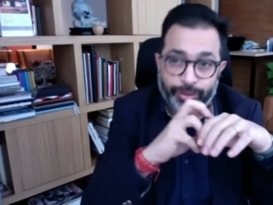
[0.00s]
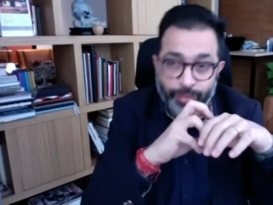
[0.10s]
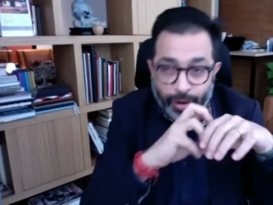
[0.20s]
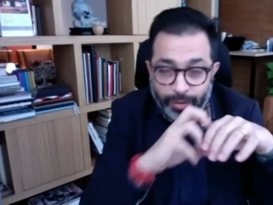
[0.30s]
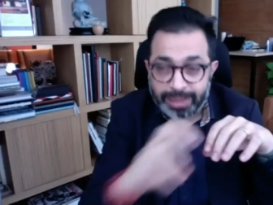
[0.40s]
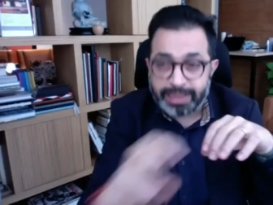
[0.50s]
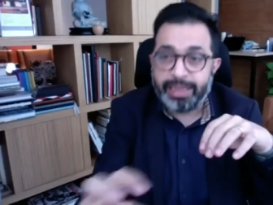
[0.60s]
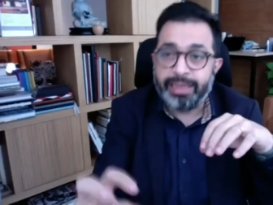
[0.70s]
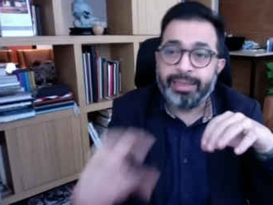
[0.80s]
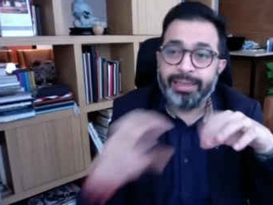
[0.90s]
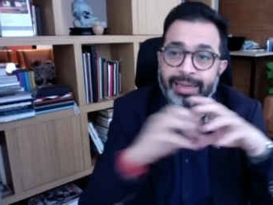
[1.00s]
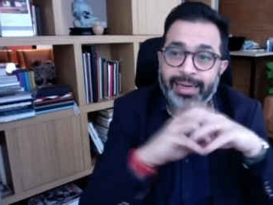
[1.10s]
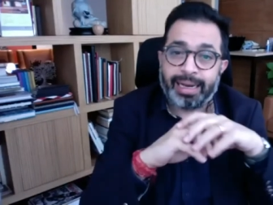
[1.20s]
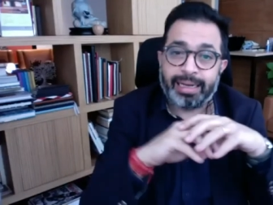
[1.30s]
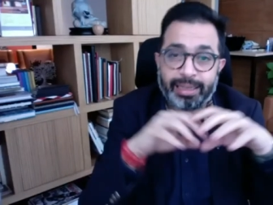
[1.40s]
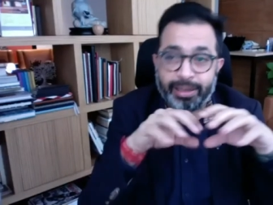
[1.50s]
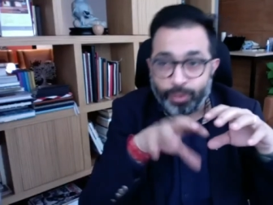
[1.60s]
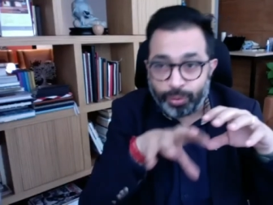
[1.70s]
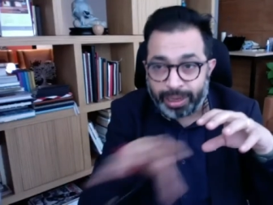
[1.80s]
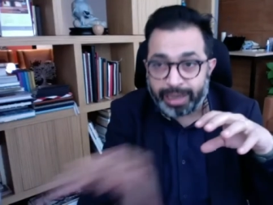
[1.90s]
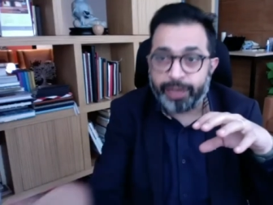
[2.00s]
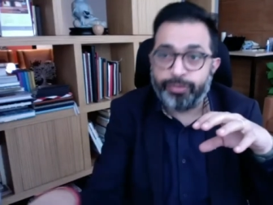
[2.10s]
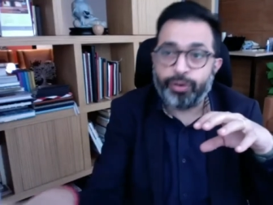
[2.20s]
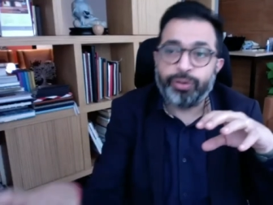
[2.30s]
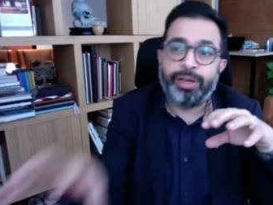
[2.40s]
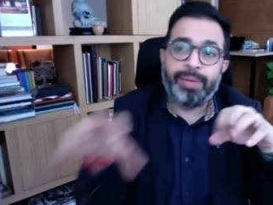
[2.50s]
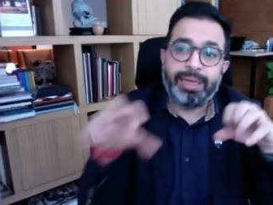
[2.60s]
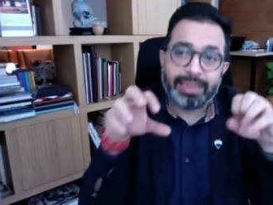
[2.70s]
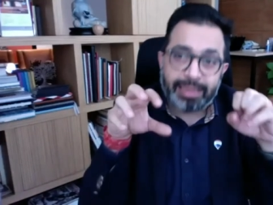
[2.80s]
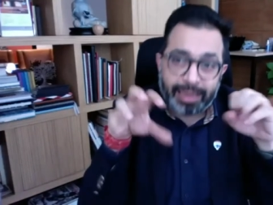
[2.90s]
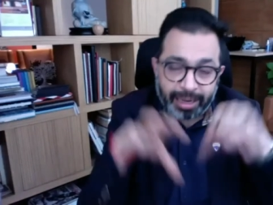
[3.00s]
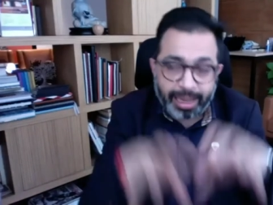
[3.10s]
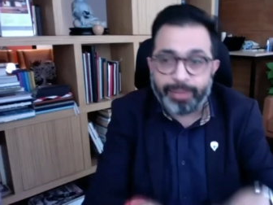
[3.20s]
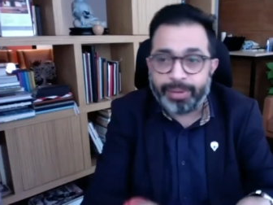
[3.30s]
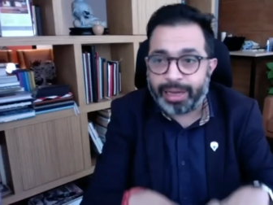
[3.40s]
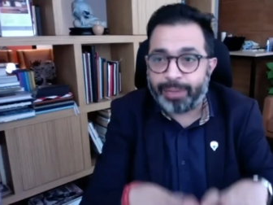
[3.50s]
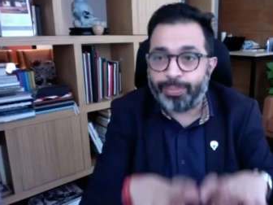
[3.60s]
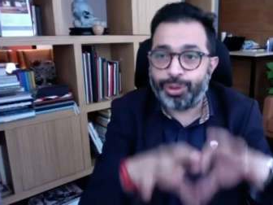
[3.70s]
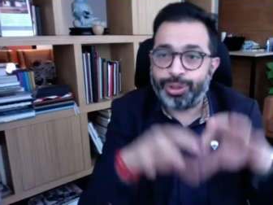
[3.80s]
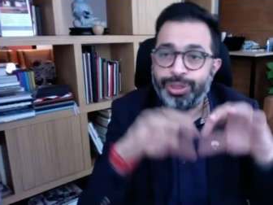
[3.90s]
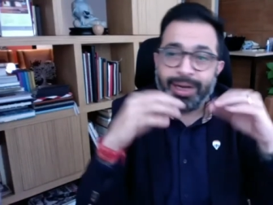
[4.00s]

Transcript: It will always need entire thing. you take it for three months and then again take a push